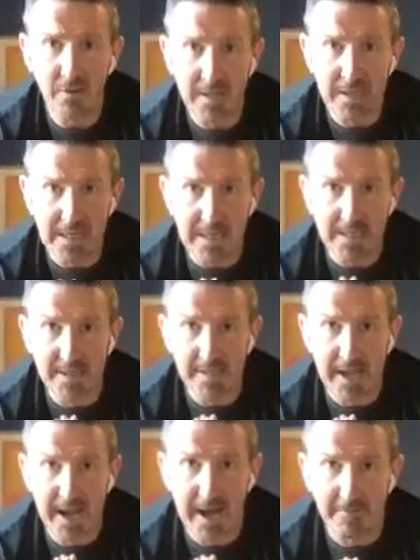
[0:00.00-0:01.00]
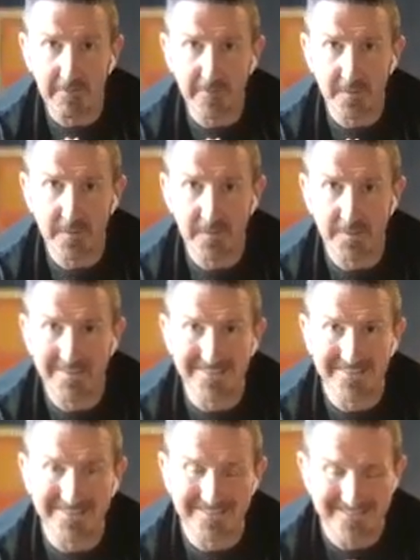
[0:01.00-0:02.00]
down, knee to calf.
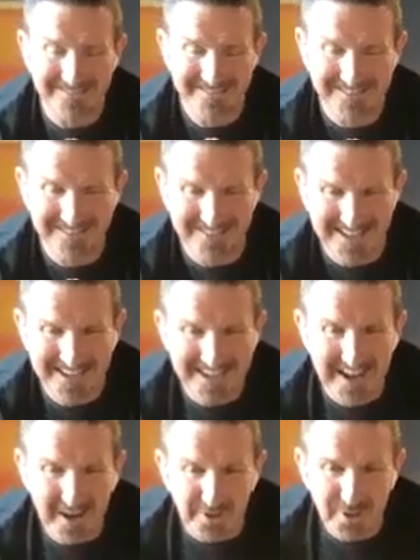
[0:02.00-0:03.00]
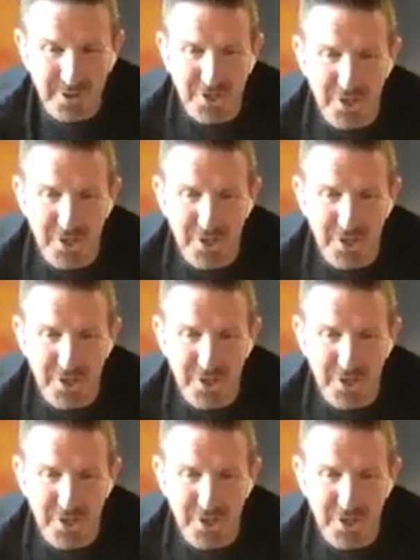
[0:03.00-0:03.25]
Inhale,